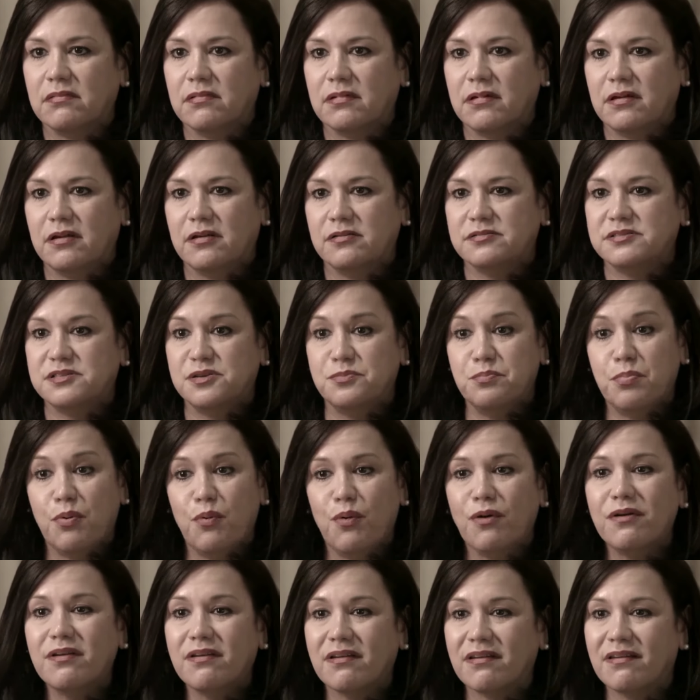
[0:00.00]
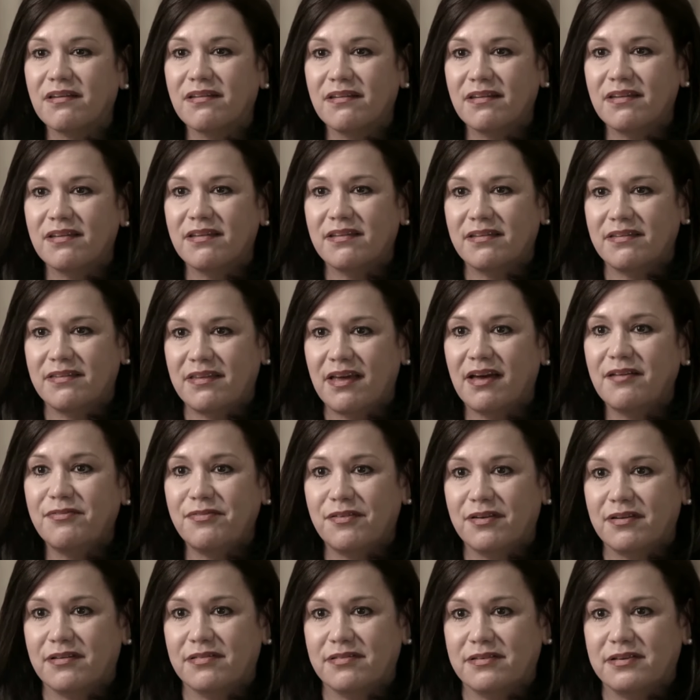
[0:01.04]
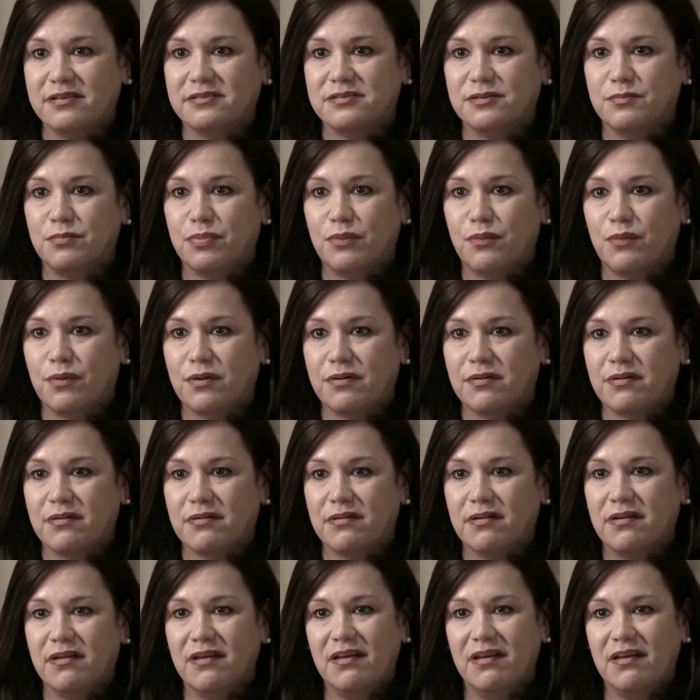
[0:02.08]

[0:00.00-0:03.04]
You know, it's important, definitely is important.